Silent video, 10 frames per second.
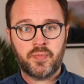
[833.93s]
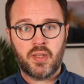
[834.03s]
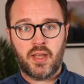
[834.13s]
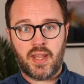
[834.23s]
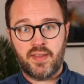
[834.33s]

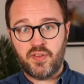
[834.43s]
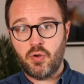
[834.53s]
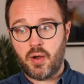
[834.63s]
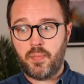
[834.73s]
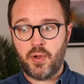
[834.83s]
And if you
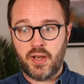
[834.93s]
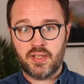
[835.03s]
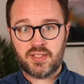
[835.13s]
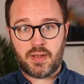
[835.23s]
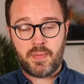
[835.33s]
are putting the
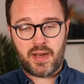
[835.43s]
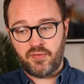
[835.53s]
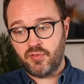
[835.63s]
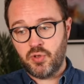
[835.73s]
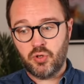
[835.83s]
same amount in
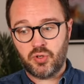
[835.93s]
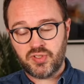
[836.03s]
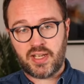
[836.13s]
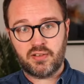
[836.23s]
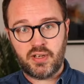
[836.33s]
from your
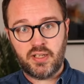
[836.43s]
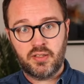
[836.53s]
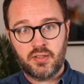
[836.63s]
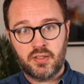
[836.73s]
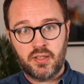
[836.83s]
salary,
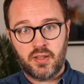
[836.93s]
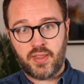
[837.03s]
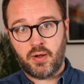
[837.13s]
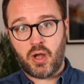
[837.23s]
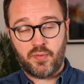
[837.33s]

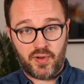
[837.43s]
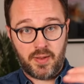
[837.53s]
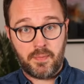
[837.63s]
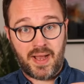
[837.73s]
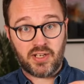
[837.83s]
they'll hopefully
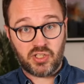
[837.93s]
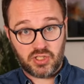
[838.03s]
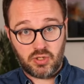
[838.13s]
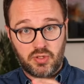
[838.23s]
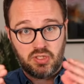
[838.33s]
match it
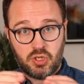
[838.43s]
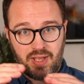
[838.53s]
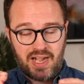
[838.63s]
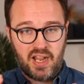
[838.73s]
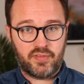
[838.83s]
to
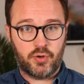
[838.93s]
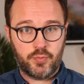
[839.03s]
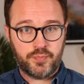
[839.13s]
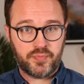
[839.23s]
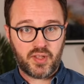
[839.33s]
that level.
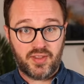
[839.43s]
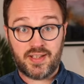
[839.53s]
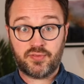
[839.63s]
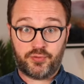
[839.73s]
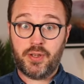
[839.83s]
That's
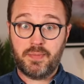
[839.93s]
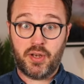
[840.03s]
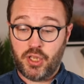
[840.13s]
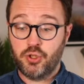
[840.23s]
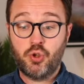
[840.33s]
free
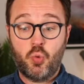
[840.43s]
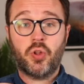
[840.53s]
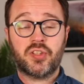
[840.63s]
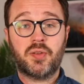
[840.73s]
money. You want to be